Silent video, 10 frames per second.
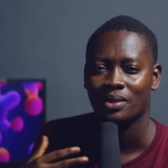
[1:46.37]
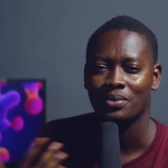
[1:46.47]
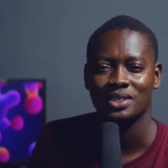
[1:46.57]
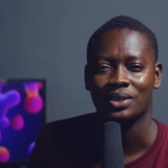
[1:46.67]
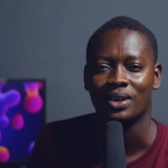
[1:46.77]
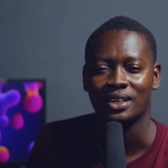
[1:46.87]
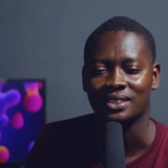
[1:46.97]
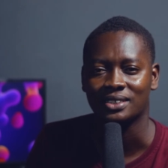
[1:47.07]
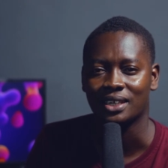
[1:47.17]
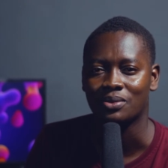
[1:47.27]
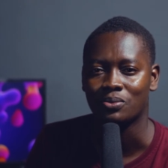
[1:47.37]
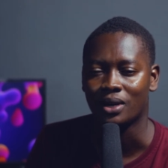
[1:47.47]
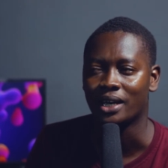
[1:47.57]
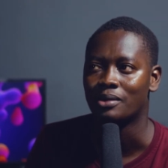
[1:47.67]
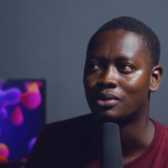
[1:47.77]
which I don't understand
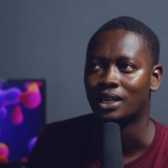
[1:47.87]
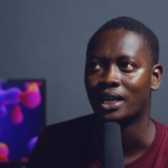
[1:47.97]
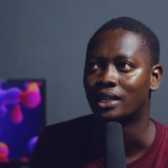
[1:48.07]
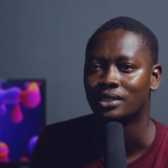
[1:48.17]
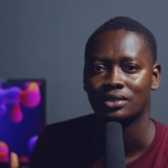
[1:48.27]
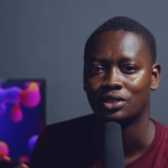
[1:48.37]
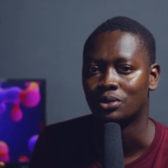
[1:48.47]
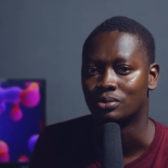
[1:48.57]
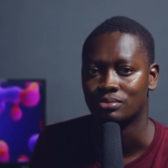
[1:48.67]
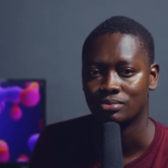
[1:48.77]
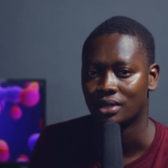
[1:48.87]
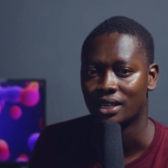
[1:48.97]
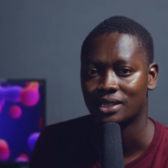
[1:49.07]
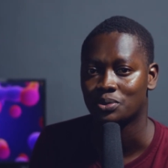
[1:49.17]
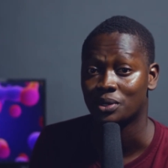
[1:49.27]
why, but like, yo,
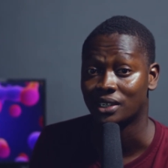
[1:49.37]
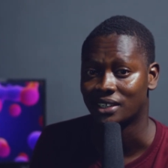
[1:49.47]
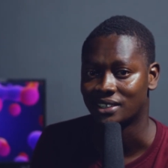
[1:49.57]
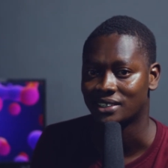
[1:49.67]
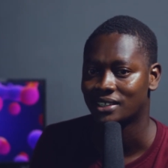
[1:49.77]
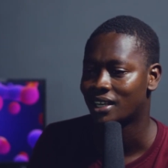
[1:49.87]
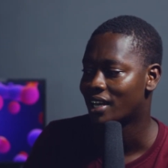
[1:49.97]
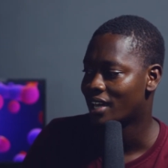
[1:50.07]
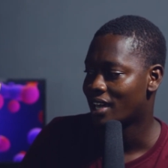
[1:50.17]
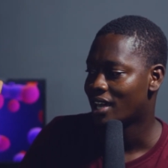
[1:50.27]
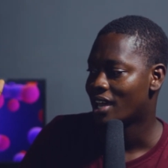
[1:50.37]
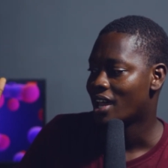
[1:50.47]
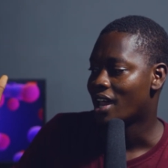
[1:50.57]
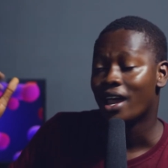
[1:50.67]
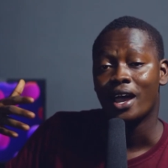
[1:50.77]
it is what it is
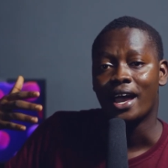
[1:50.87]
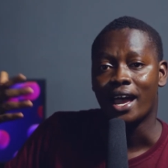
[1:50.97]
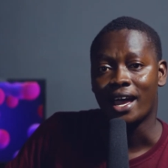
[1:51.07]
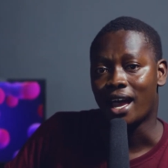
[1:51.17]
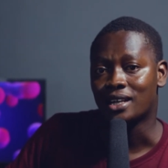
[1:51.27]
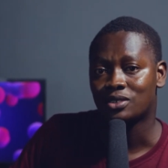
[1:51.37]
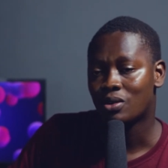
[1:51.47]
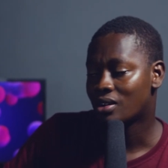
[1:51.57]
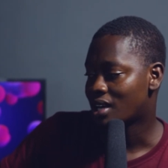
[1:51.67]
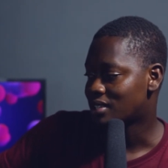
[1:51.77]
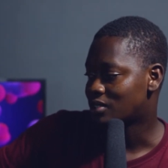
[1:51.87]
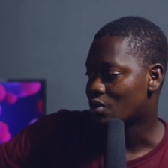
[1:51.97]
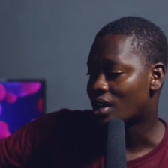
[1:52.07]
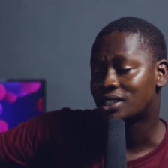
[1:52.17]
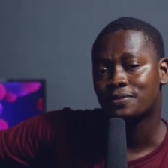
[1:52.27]
as long as
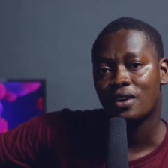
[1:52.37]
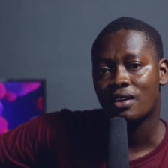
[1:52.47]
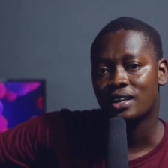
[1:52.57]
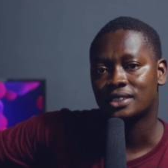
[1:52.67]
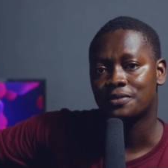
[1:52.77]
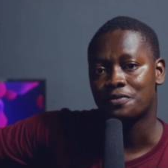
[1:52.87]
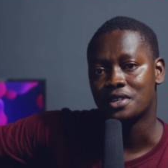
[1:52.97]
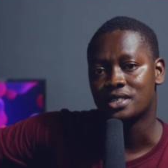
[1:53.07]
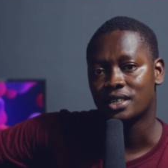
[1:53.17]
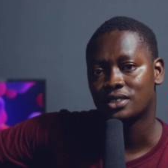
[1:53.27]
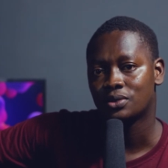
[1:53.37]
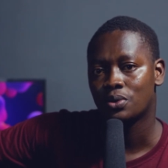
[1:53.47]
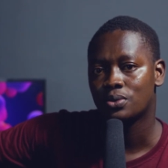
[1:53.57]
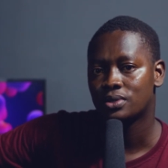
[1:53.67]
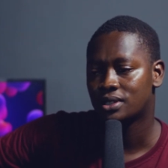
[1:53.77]
or as far as features
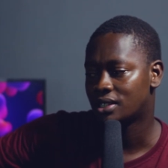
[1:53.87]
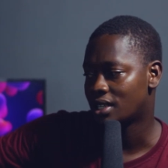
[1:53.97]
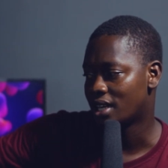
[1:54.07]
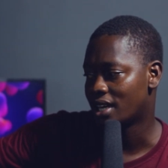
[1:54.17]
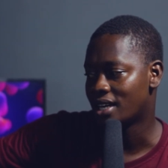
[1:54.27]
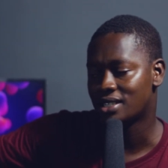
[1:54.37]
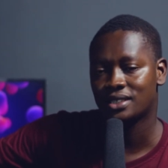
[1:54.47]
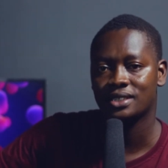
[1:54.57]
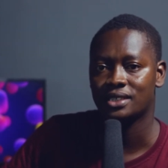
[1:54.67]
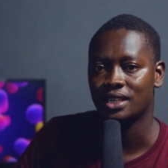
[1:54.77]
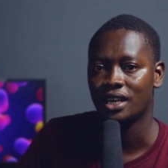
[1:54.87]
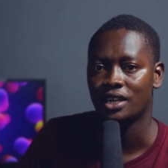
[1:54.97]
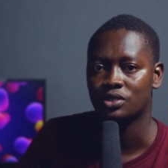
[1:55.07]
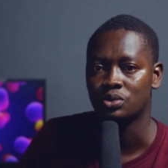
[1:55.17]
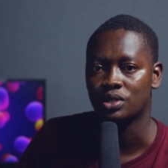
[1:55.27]
goes it's just
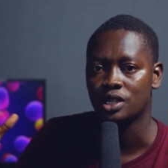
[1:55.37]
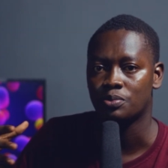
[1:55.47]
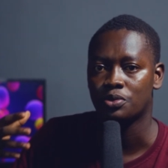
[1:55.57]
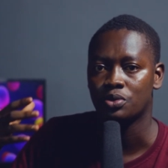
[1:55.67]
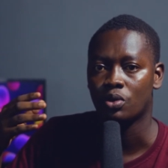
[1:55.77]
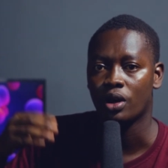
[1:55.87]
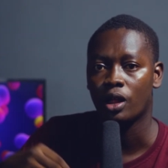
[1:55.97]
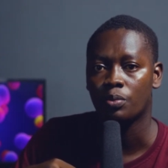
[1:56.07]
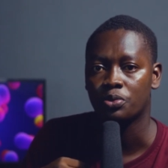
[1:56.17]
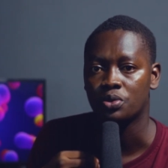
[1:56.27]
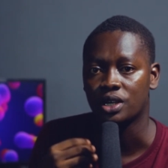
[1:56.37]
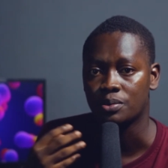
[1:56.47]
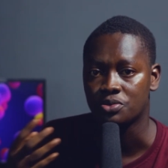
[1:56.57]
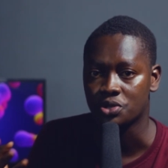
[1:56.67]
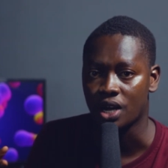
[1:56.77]
here to keep you or help you
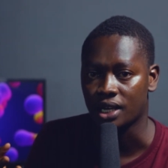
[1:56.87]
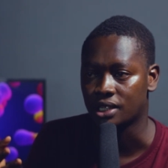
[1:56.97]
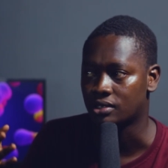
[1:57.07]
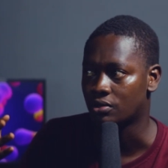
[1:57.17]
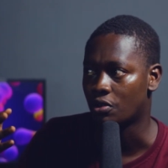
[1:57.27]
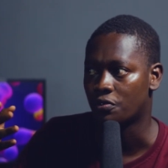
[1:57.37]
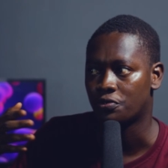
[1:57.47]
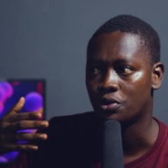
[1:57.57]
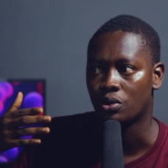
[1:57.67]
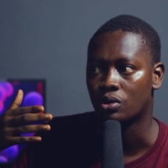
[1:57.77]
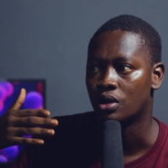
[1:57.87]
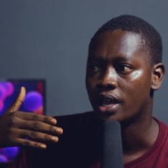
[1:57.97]
keep track of your